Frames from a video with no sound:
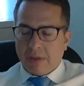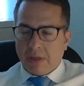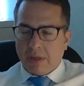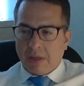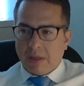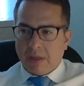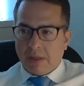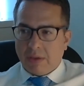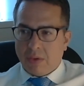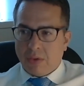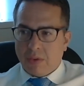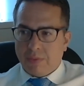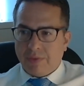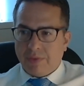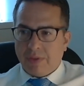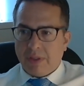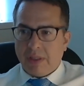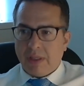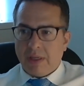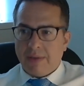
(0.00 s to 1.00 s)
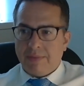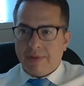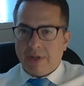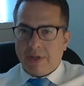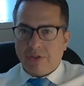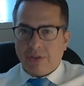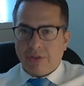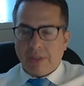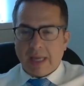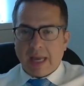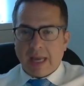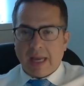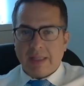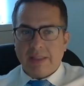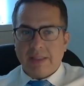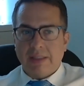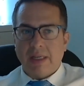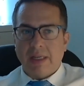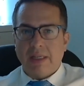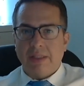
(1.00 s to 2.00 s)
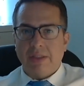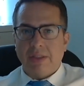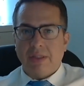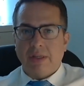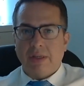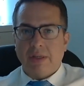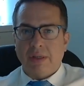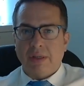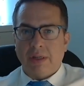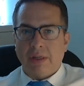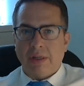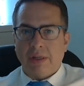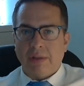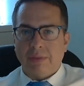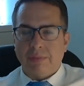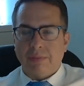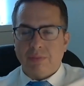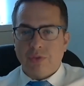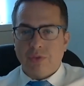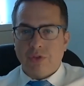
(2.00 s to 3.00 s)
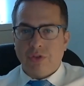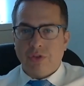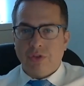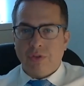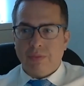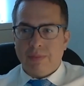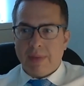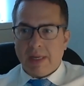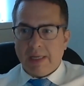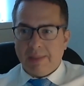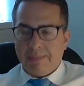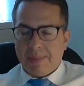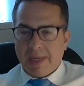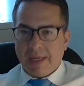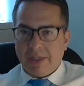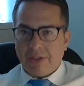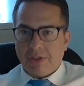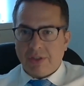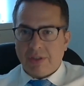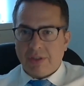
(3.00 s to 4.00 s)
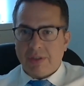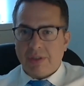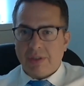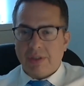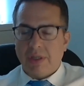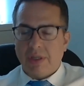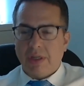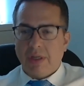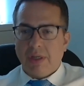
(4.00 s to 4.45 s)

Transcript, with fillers: uh, hopefully, eventually access uh, to many patients